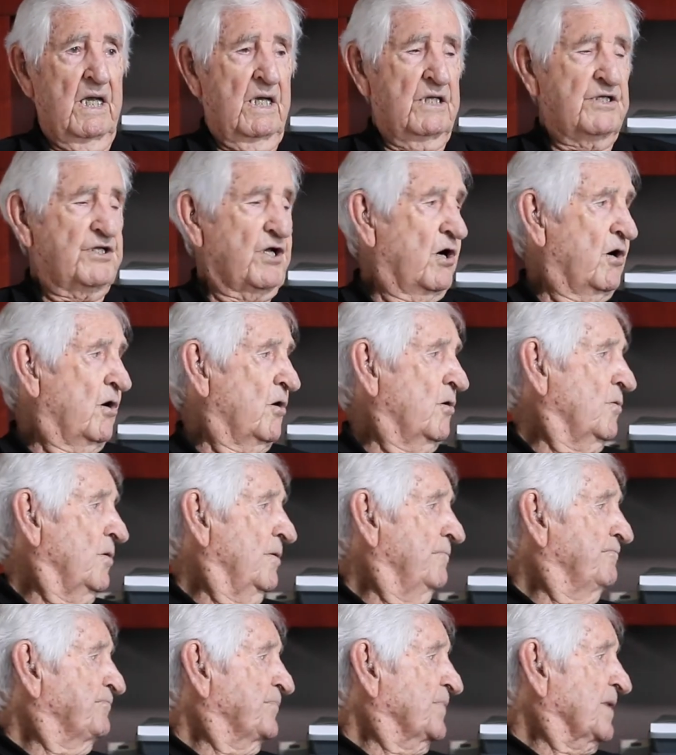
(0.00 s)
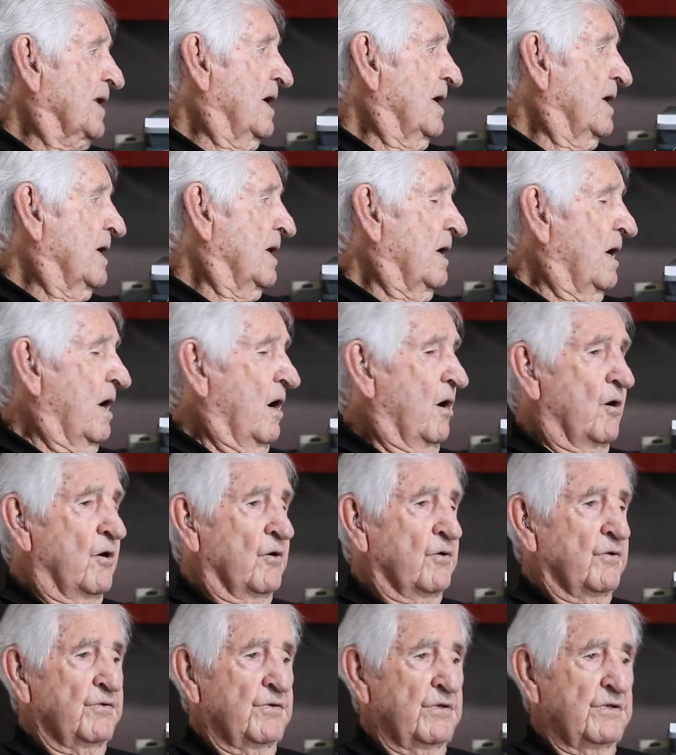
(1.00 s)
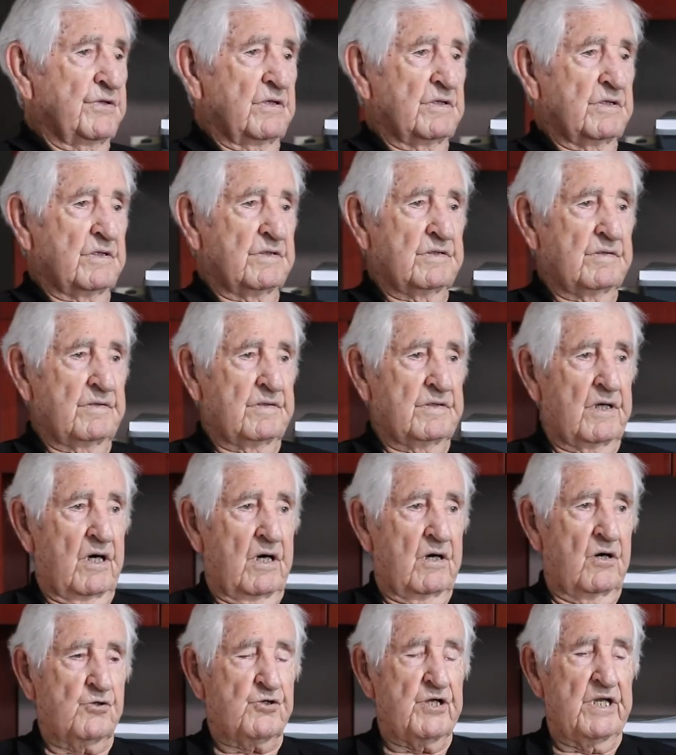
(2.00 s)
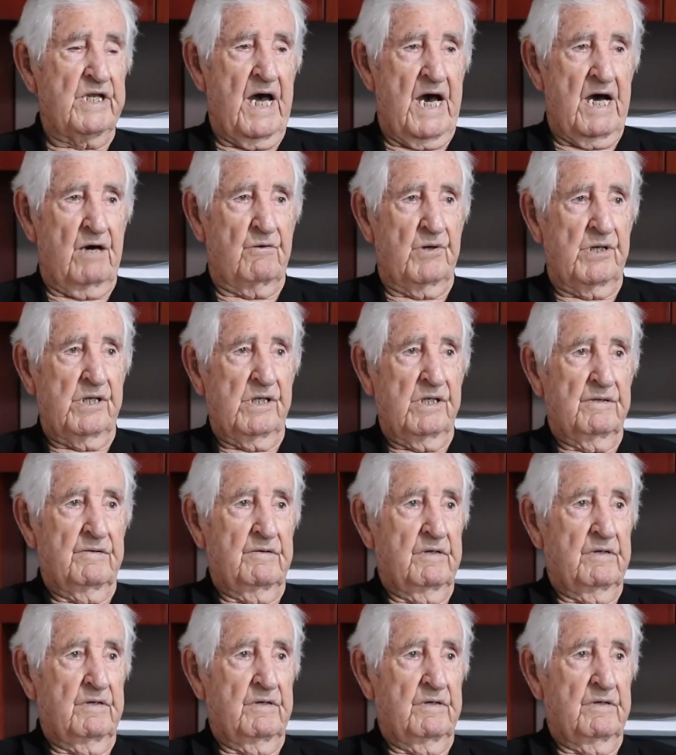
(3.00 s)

So on Okinawa,